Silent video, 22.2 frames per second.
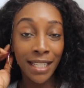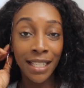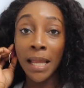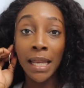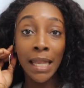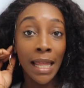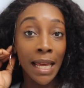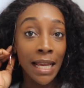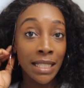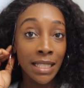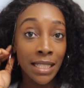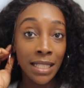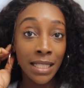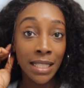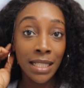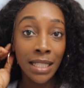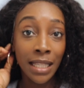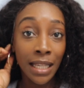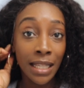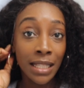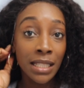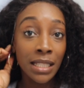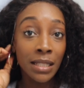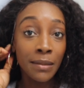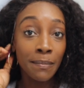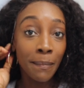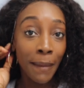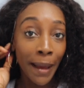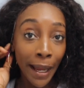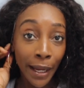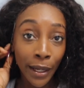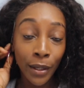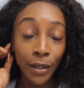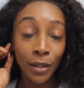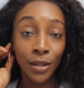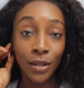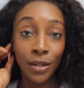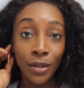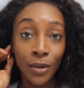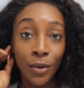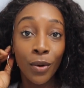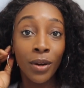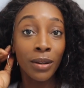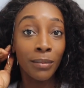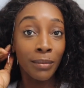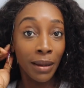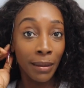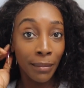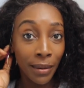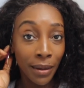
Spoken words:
My license expired on my